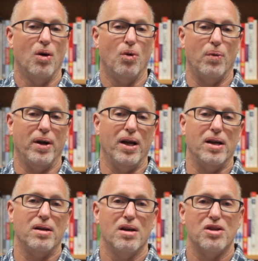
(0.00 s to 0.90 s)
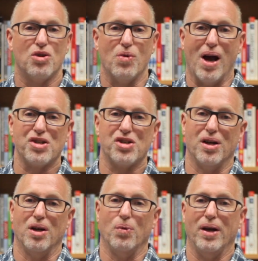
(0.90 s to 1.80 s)
When we need direction
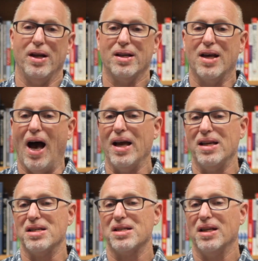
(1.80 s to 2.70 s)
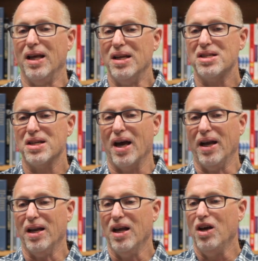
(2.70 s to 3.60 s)
and we need guidance and insight,
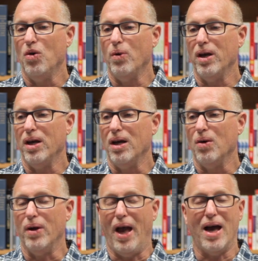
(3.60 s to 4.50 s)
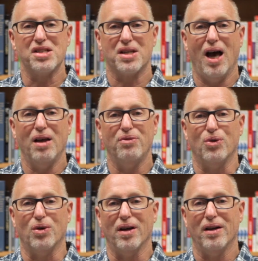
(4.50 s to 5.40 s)
we, we ask God
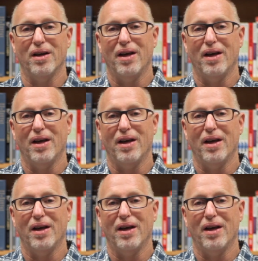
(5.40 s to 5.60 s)
for it.